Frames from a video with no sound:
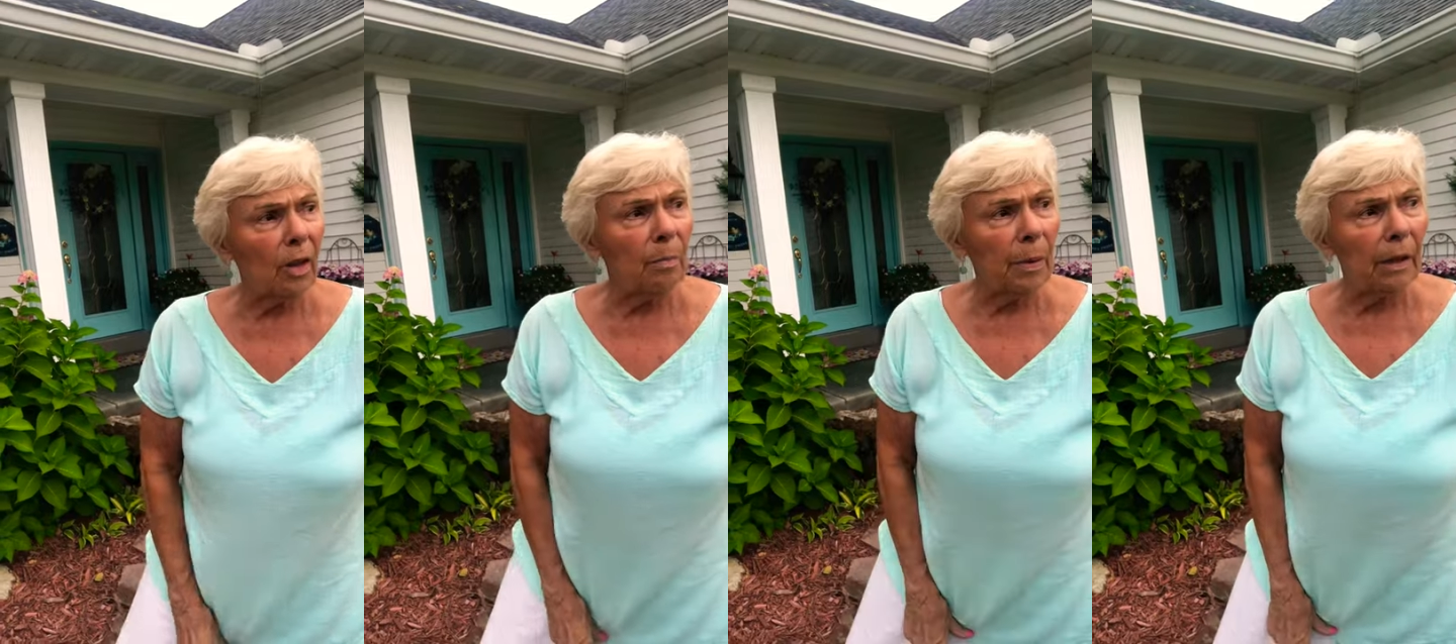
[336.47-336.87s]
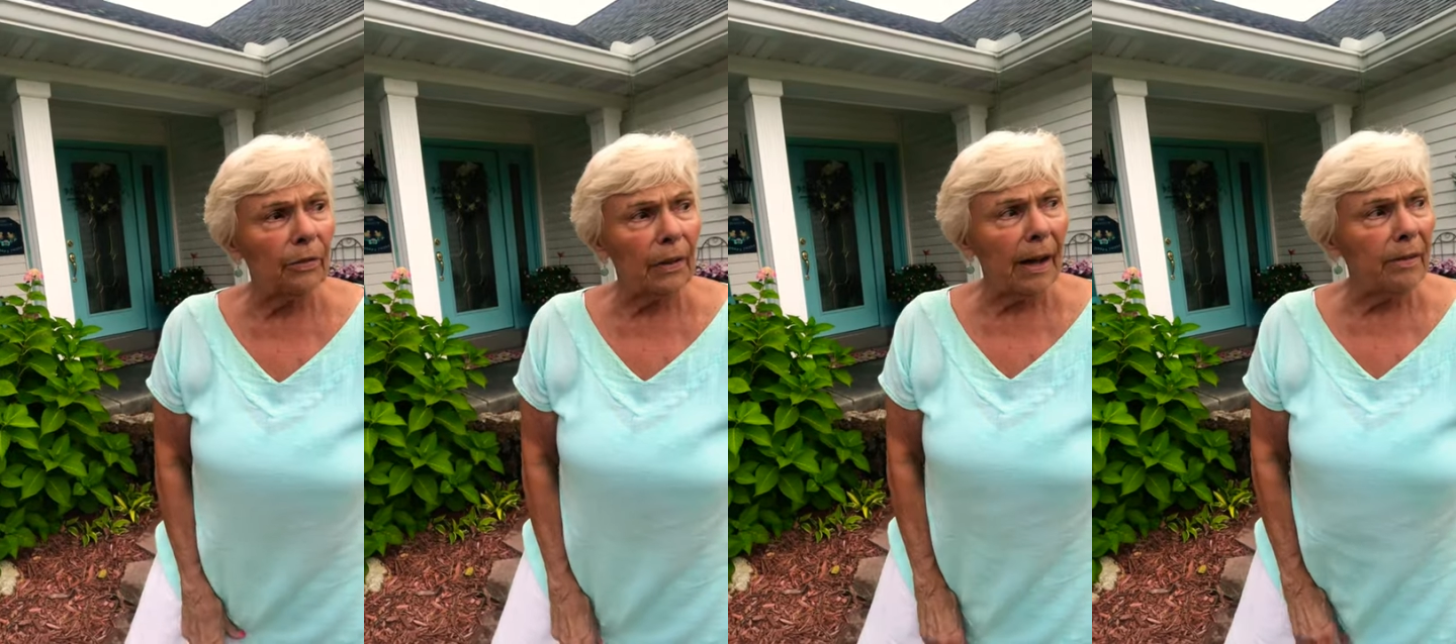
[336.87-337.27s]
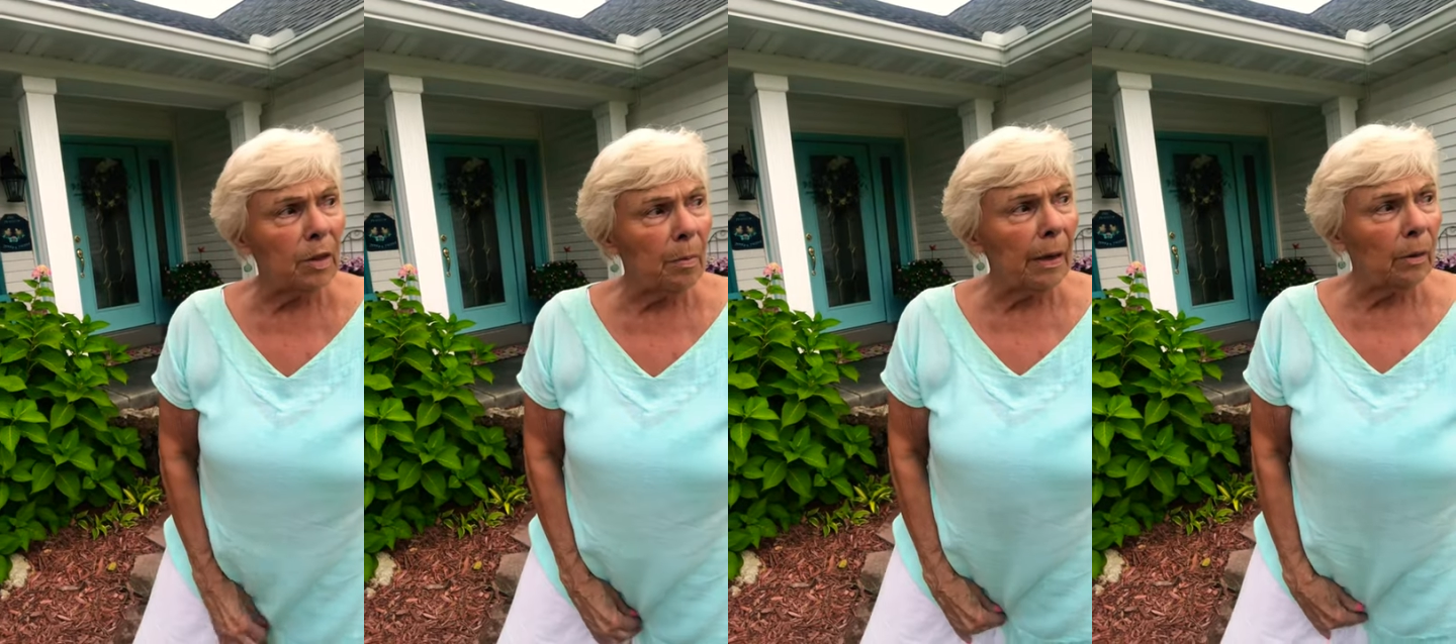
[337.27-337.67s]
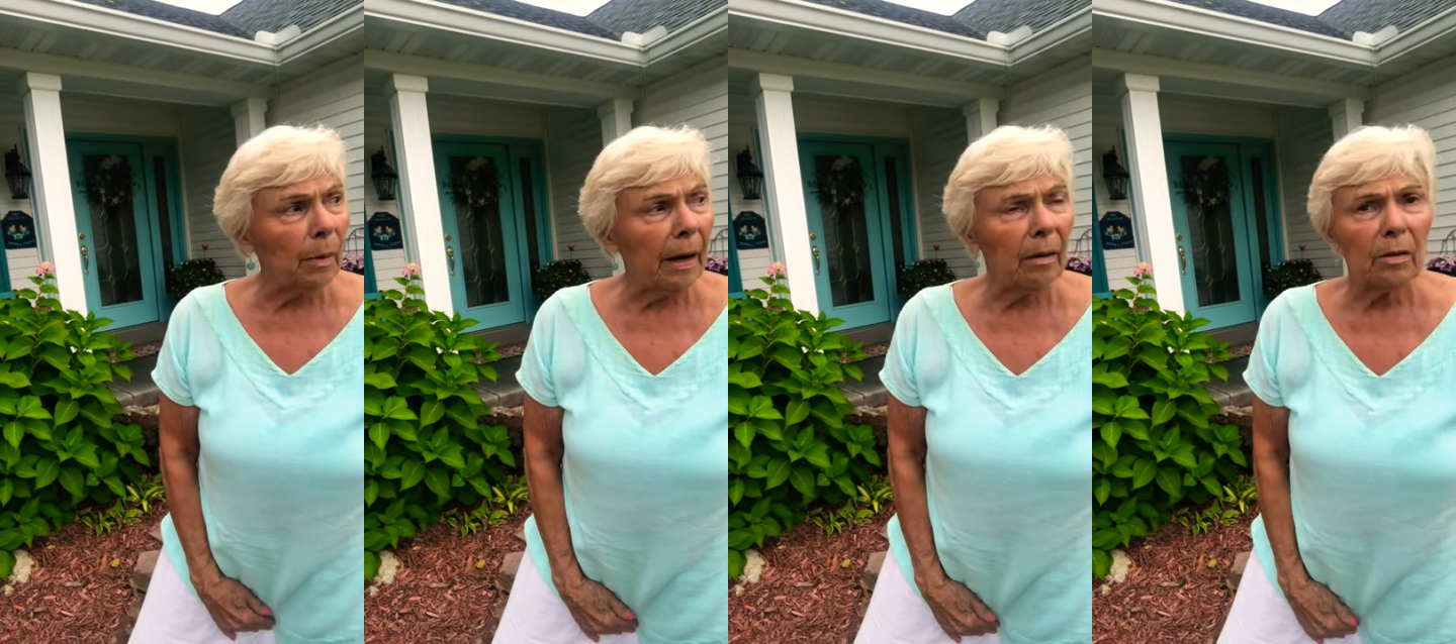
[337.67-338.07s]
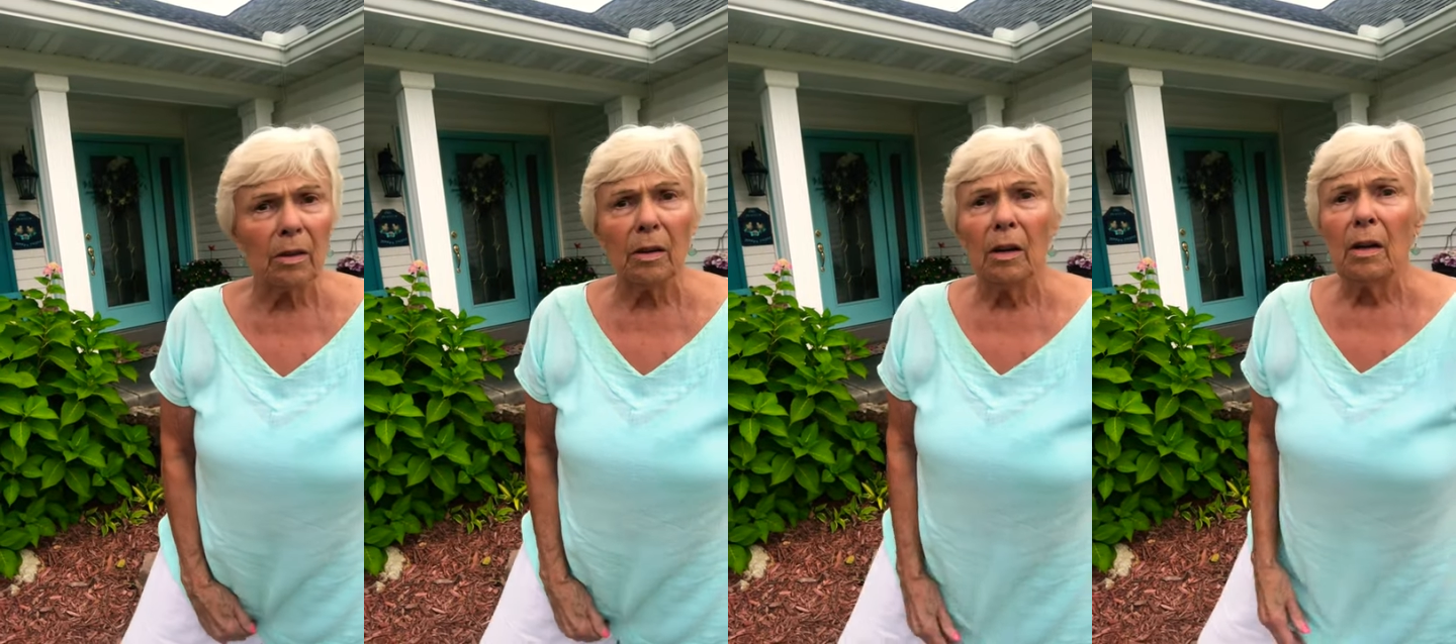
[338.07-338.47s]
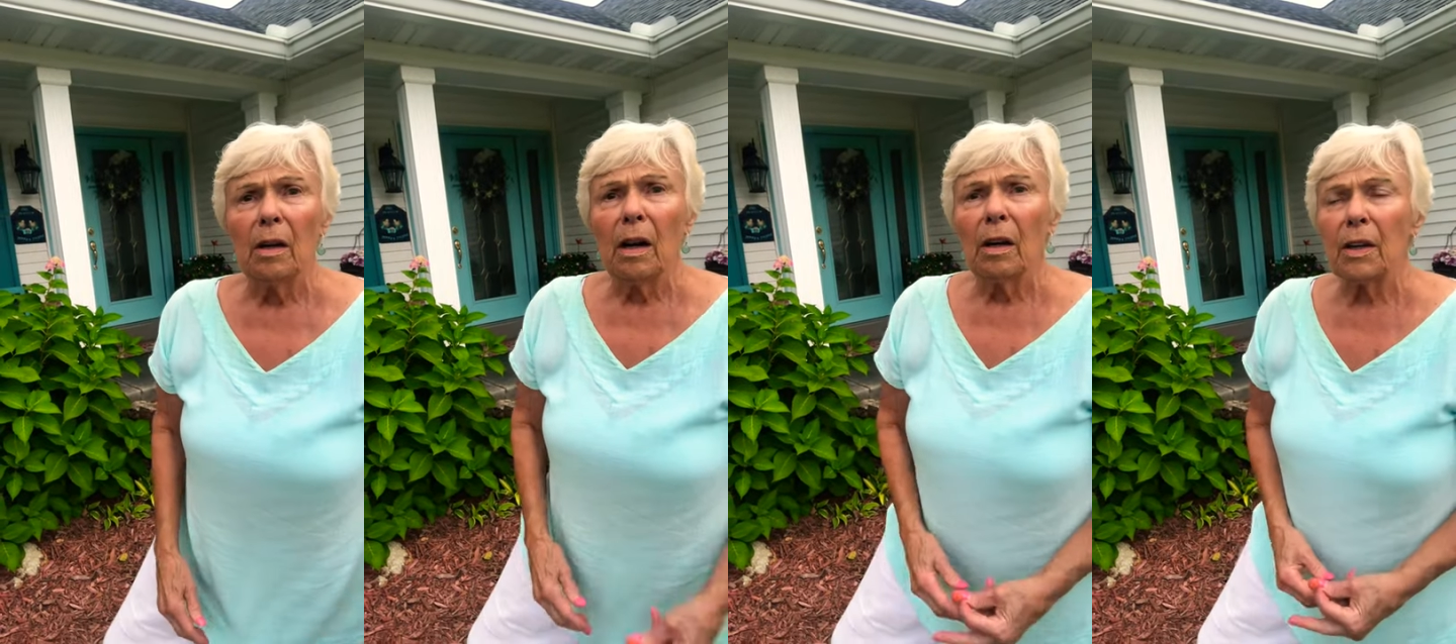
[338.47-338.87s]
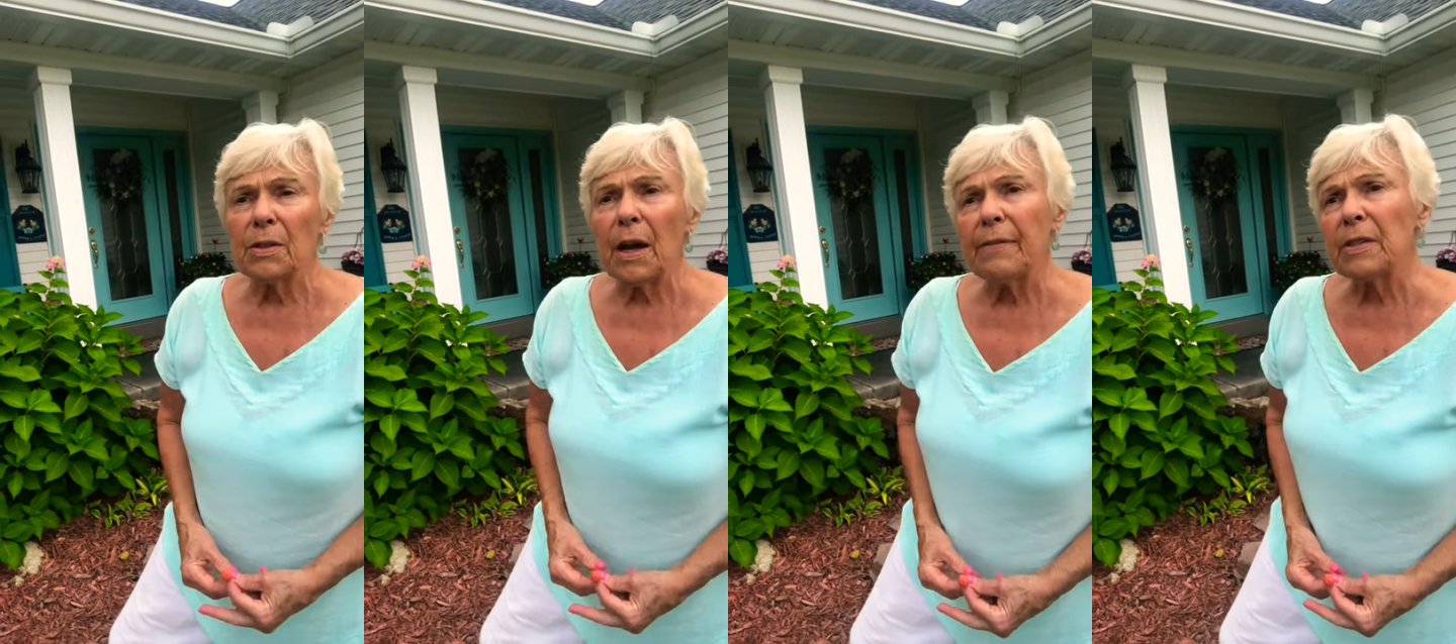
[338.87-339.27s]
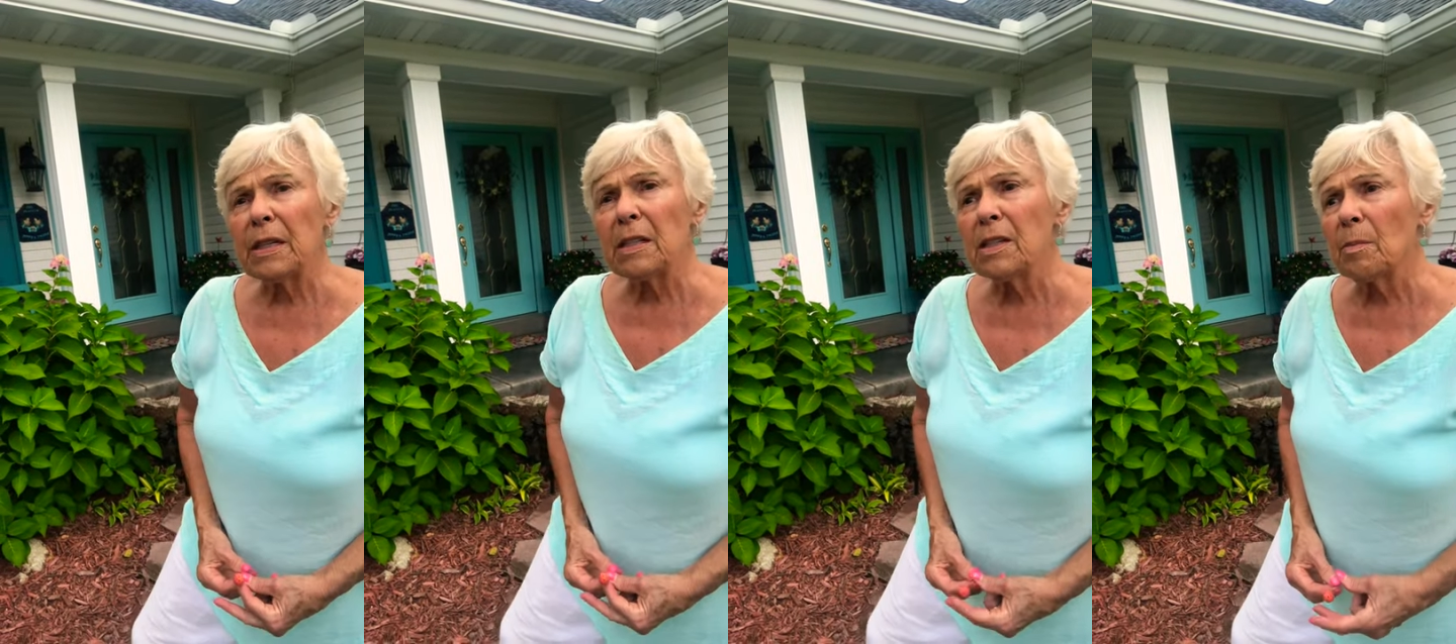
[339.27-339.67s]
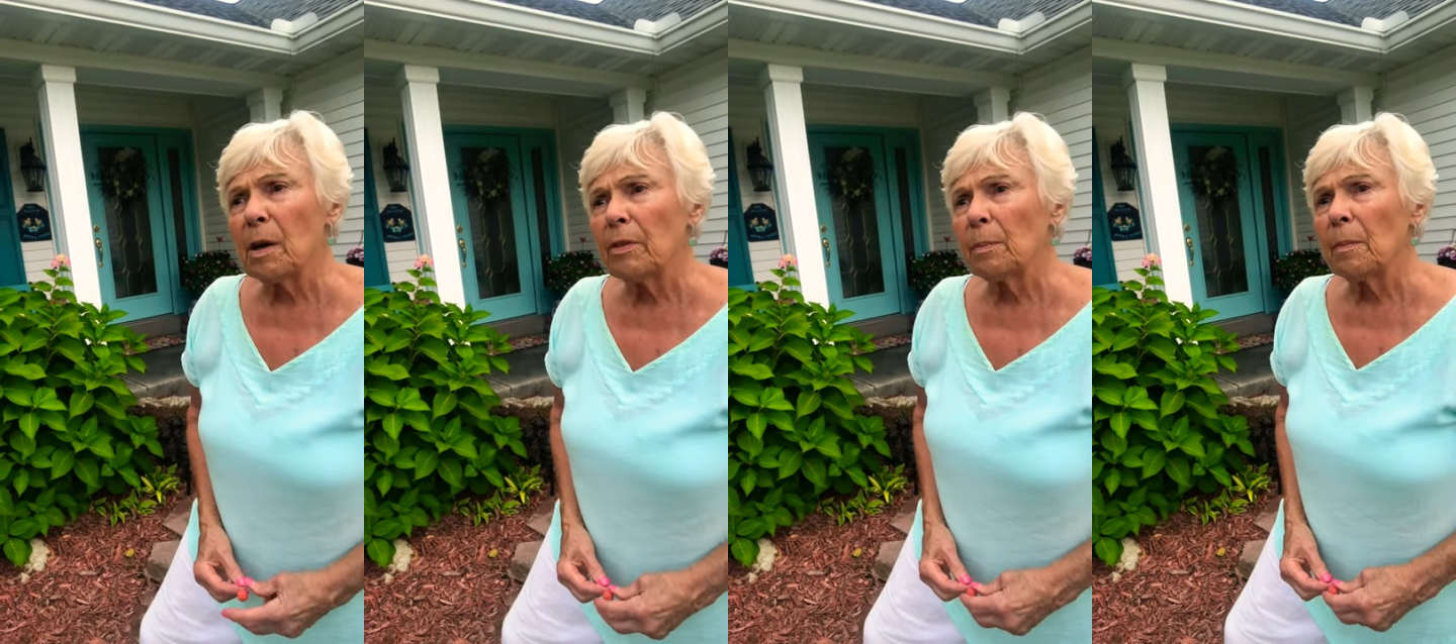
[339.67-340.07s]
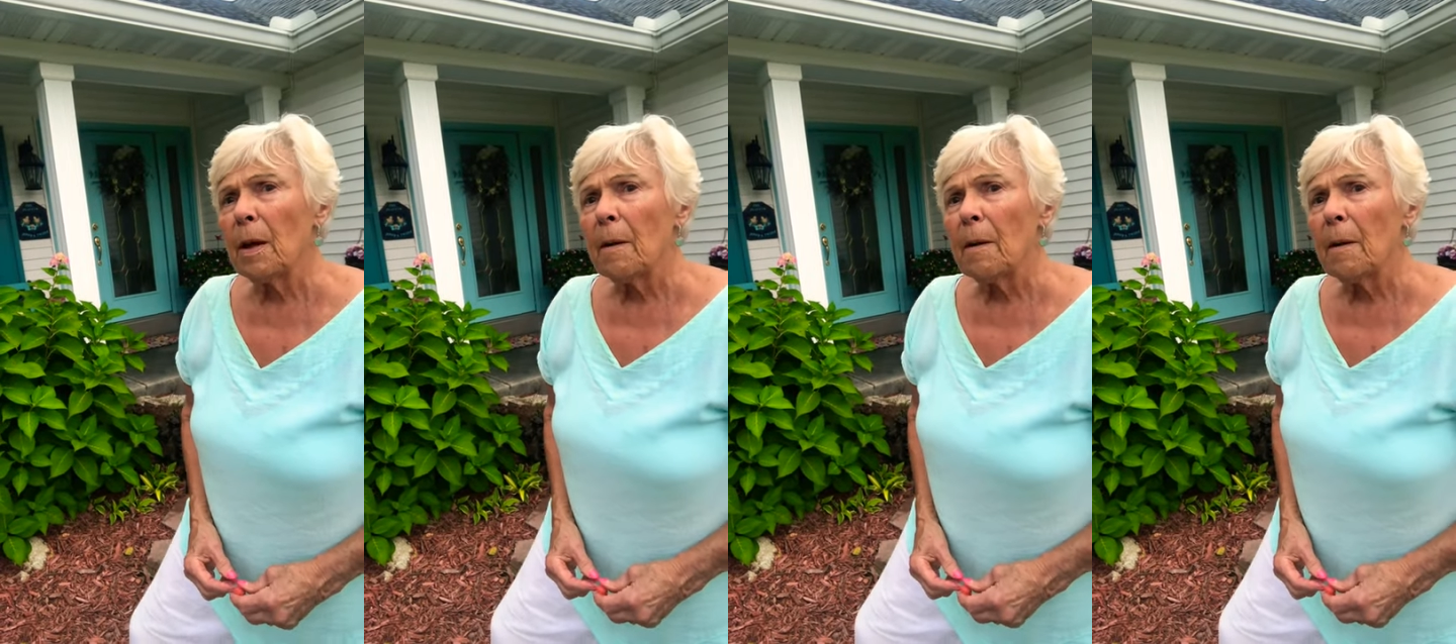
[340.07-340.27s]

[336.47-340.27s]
The butterflies have been around because I've seen some of them.